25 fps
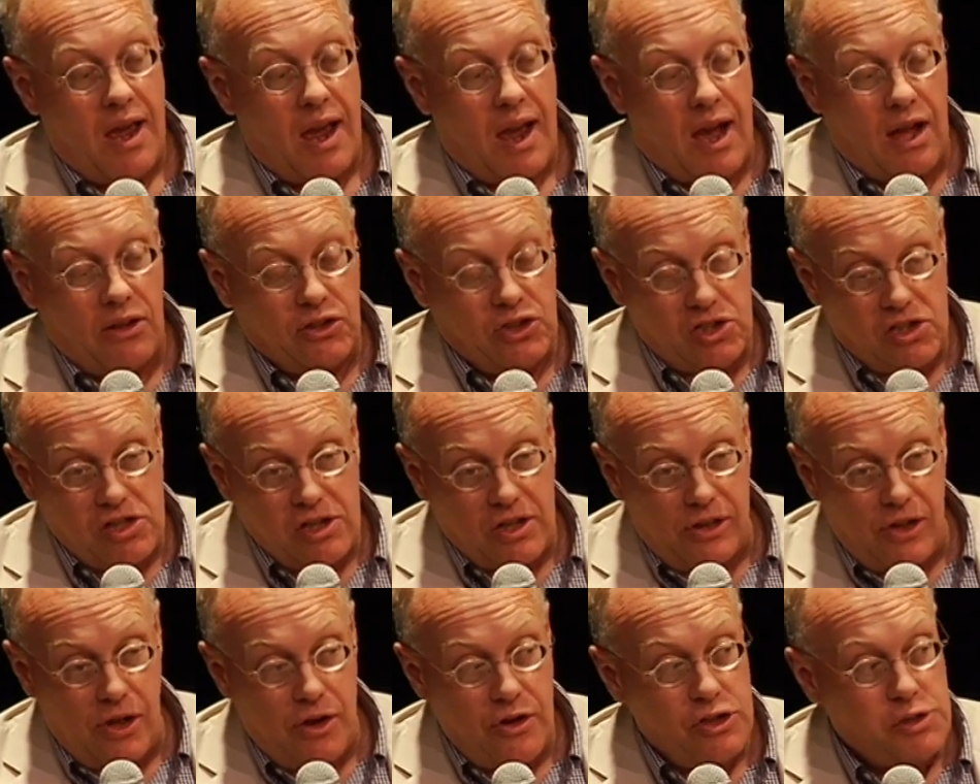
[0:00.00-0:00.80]
I'll just
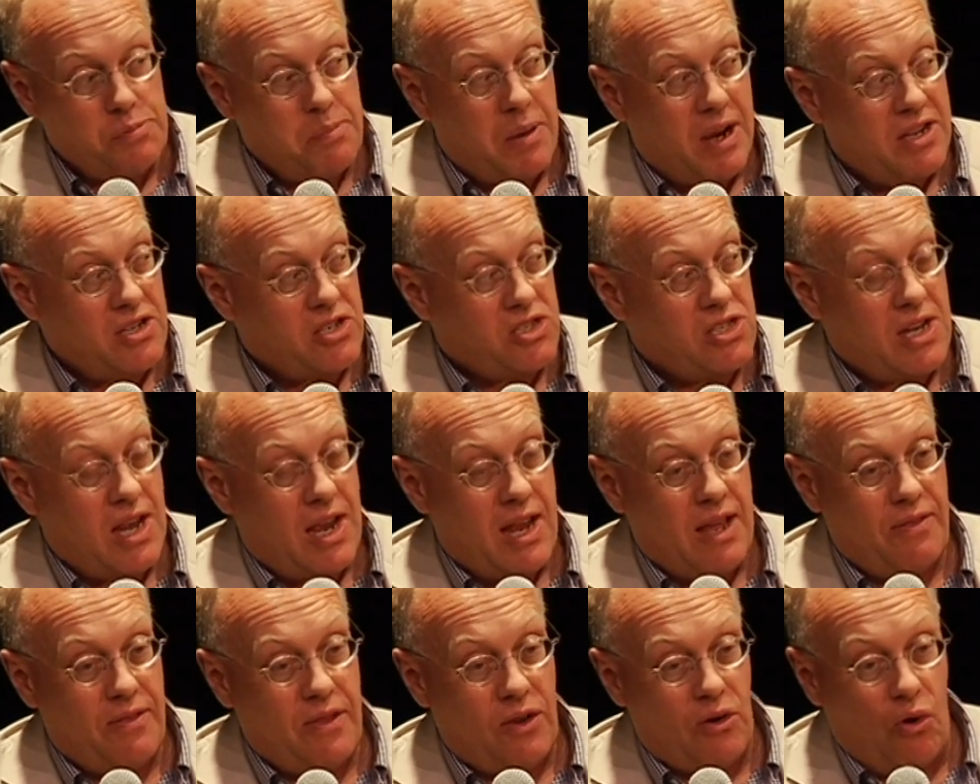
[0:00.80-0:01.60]
close by
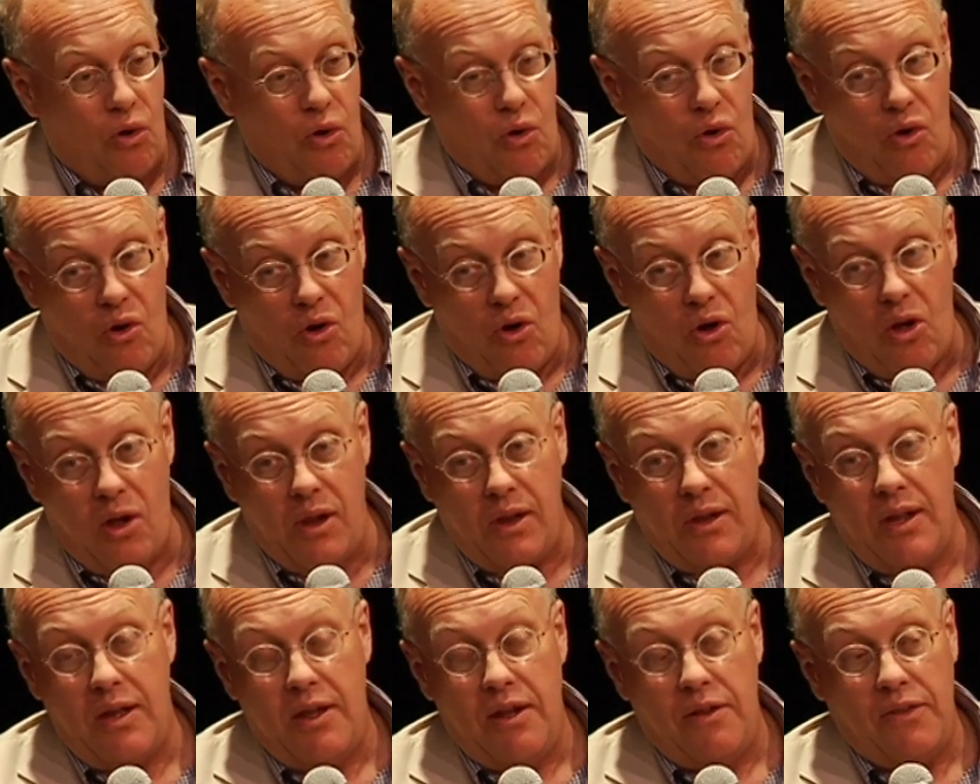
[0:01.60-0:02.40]
saying that
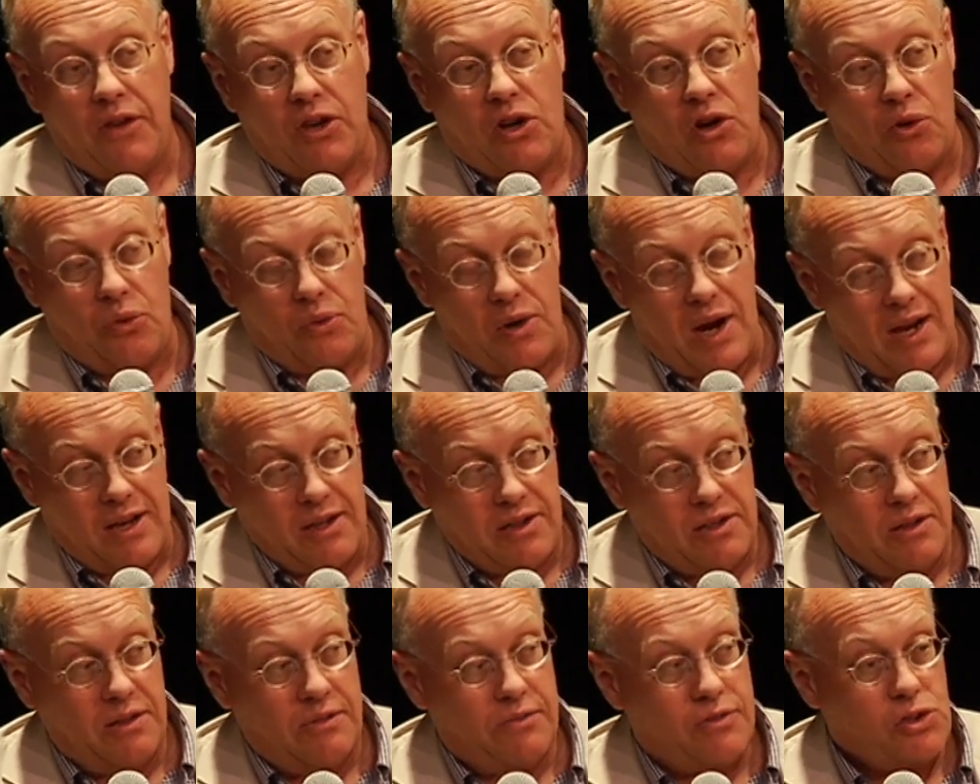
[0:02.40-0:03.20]
all the
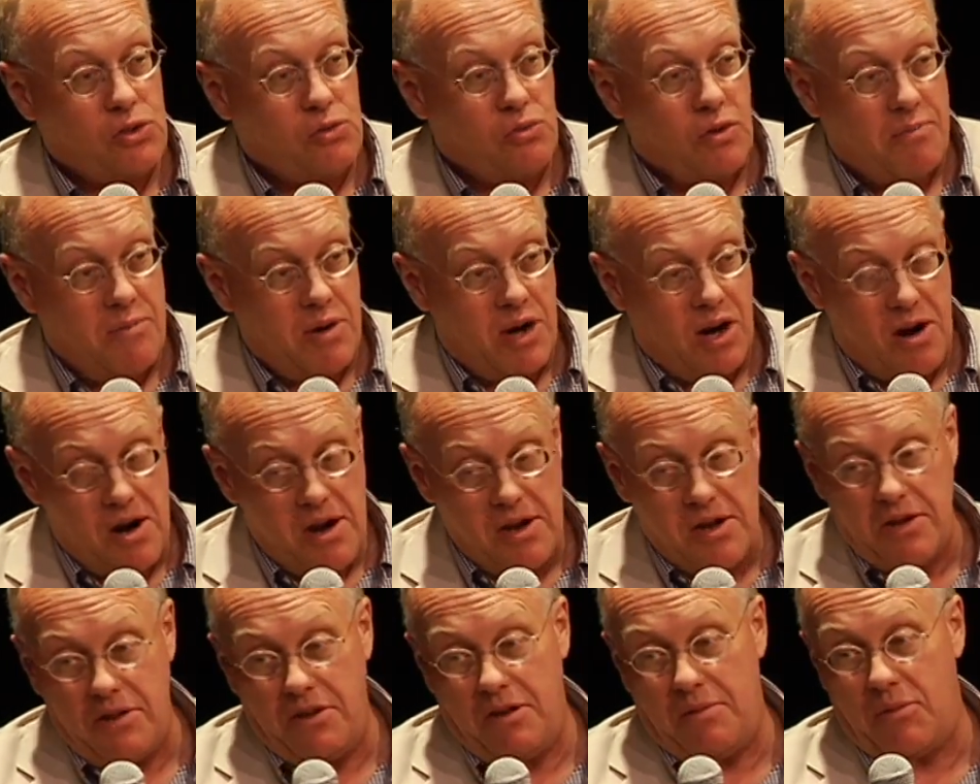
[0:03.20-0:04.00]
correctives to
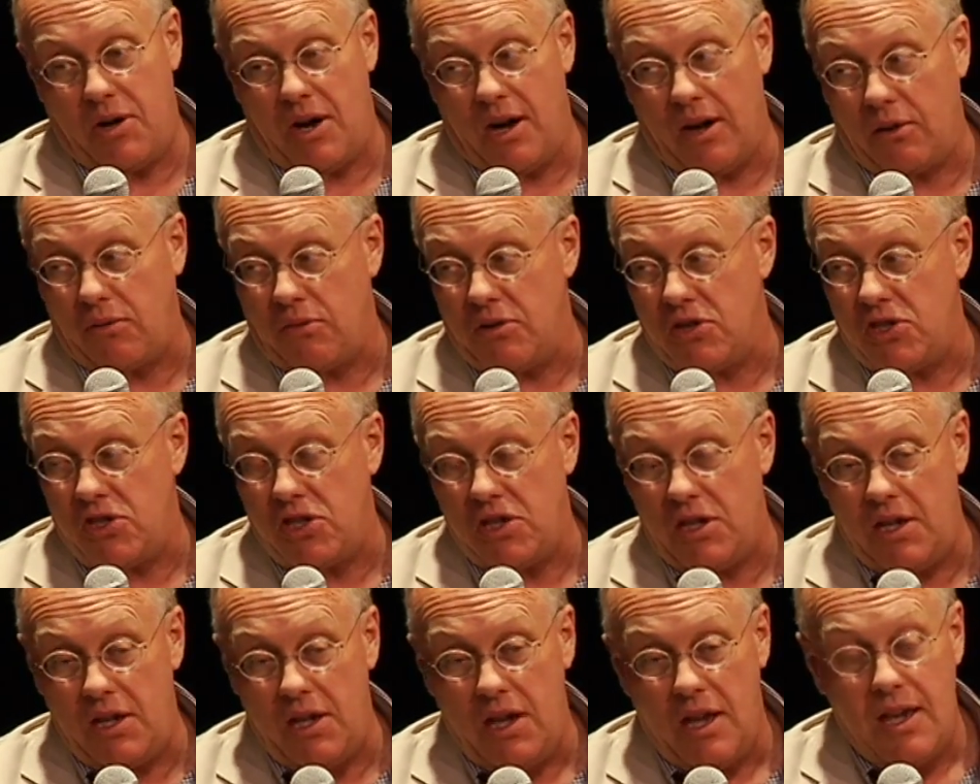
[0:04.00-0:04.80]
American
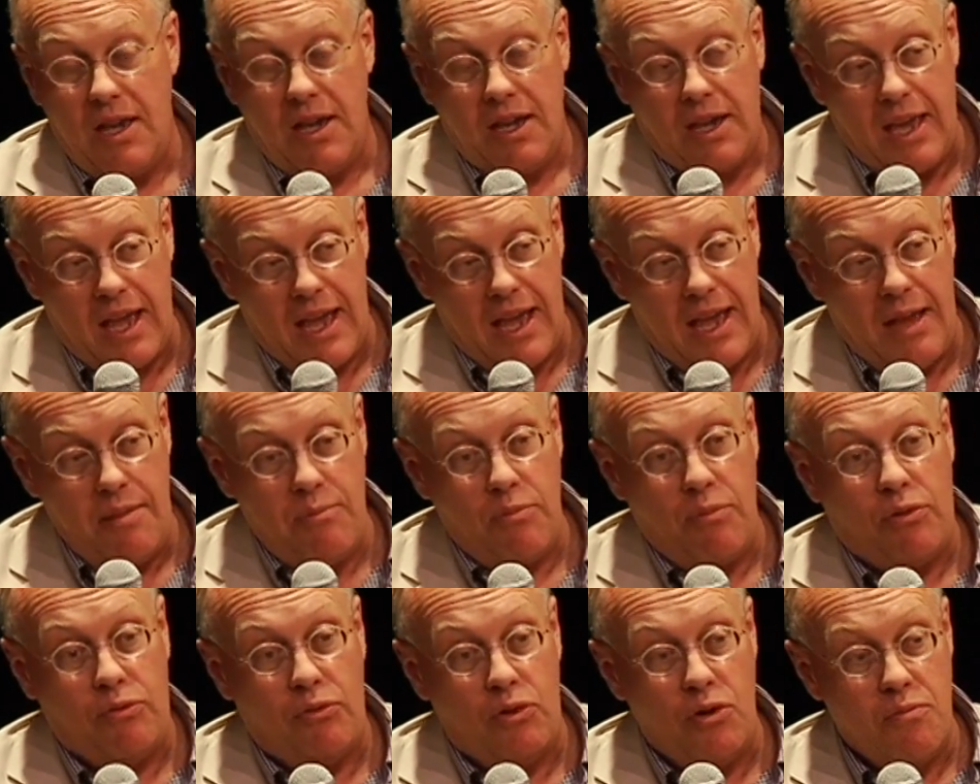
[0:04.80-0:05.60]
democracy
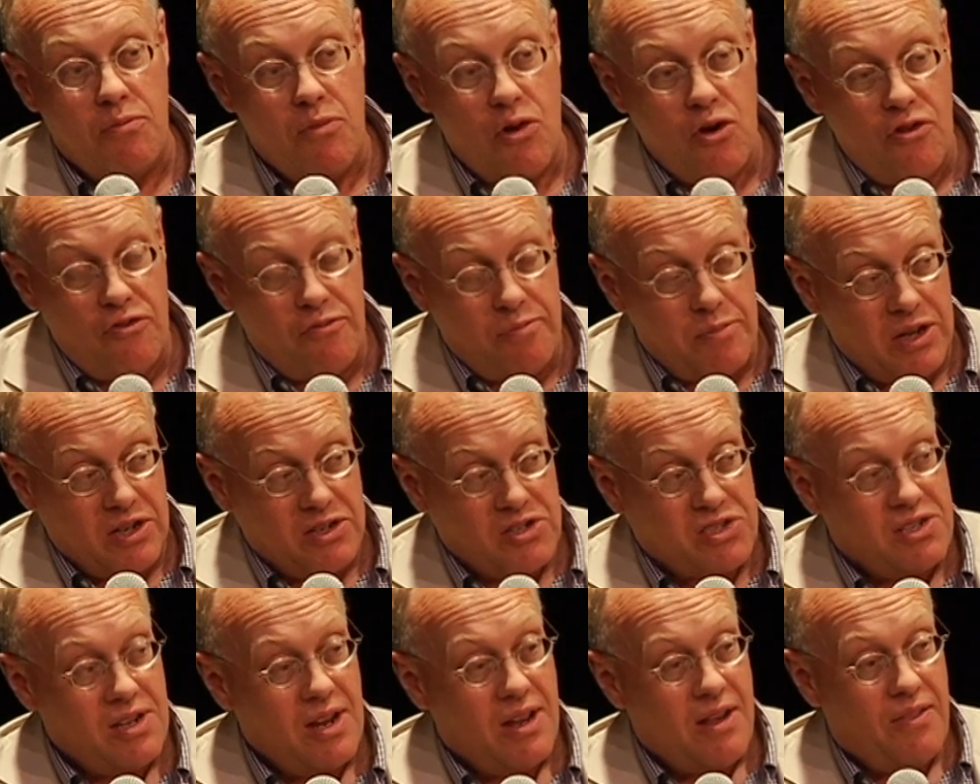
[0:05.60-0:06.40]
came through
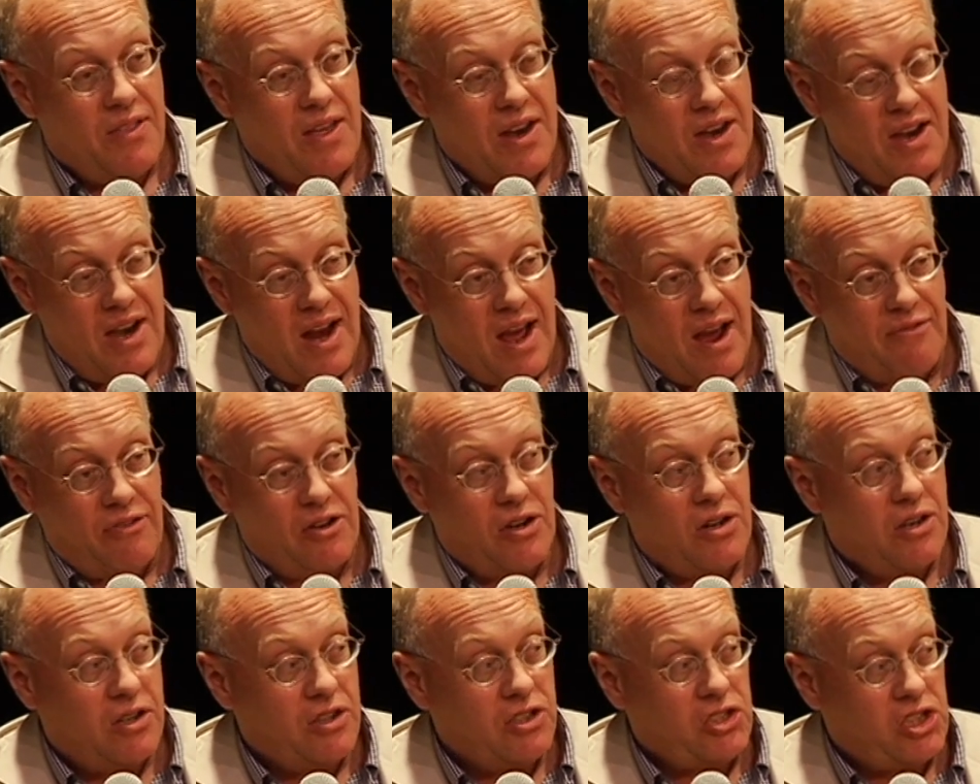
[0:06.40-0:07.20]
movements that
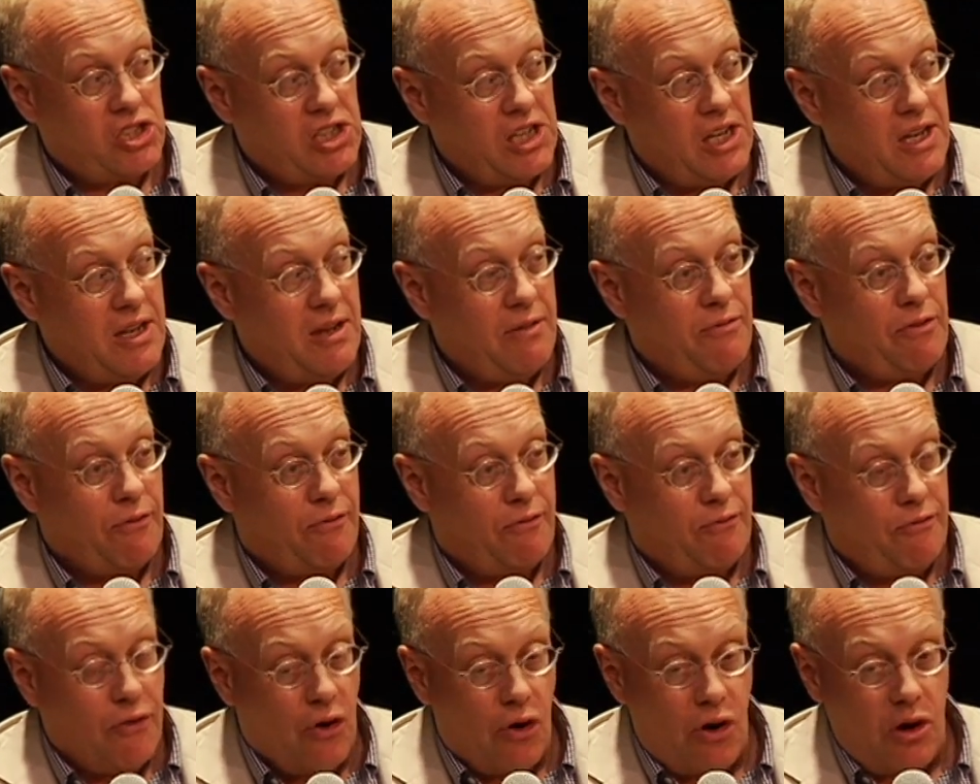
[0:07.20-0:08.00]
never achieved
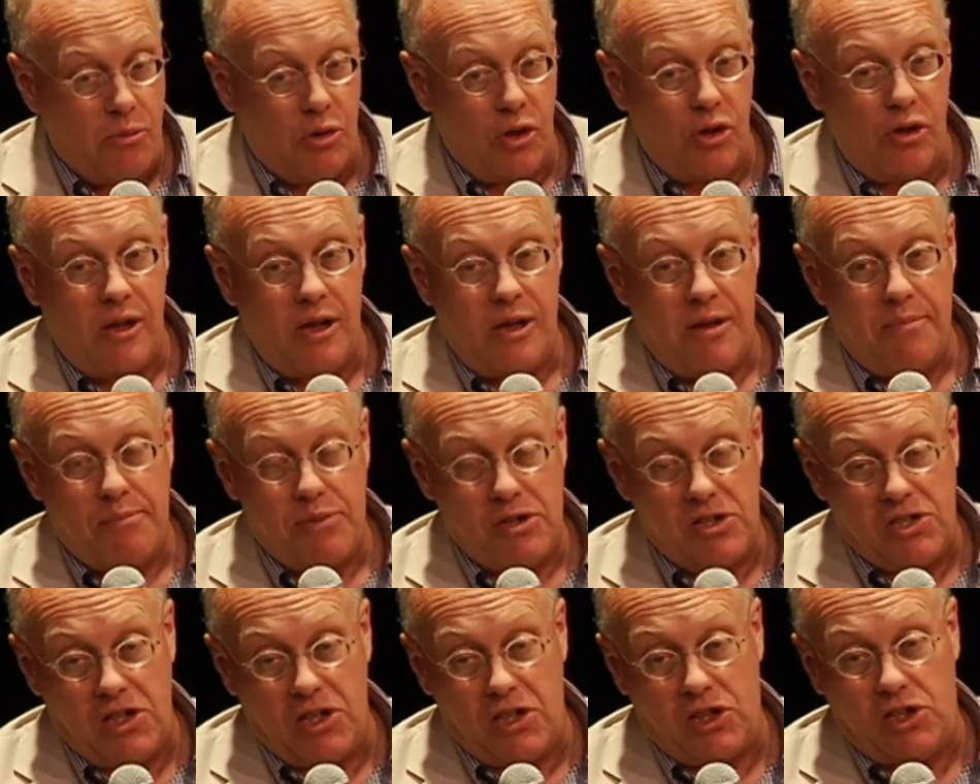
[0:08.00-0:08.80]
formal
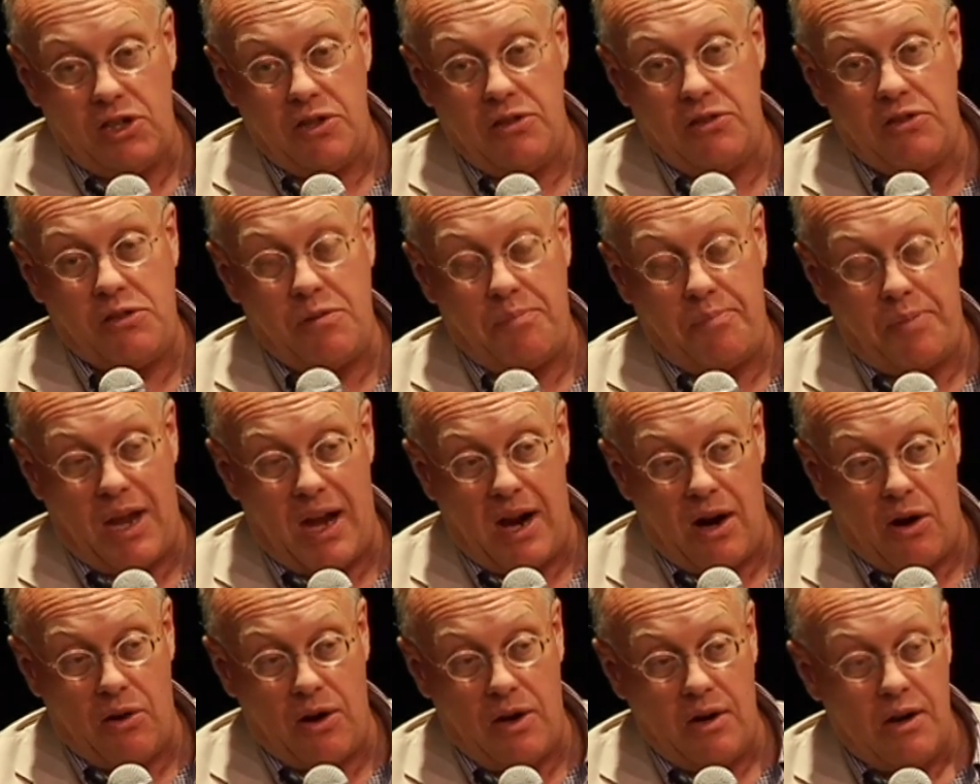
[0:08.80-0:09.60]
positions of
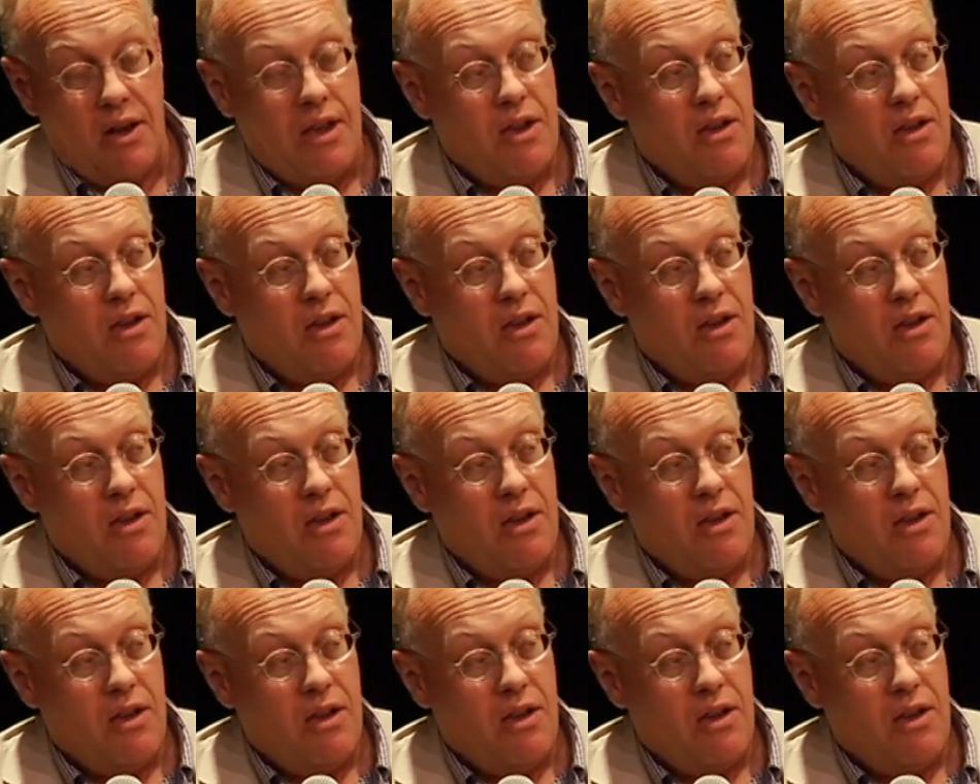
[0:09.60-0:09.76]
power,